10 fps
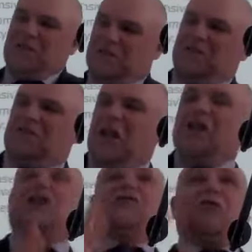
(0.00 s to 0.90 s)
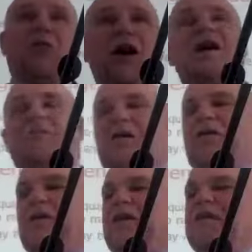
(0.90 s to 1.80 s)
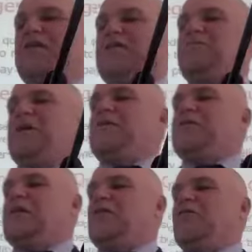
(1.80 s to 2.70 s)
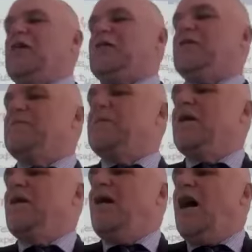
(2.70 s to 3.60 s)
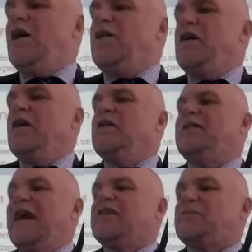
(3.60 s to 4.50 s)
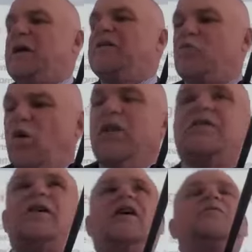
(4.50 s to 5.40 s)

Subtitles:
a slightly different way, but I think he's basically correct. I think text-based quality has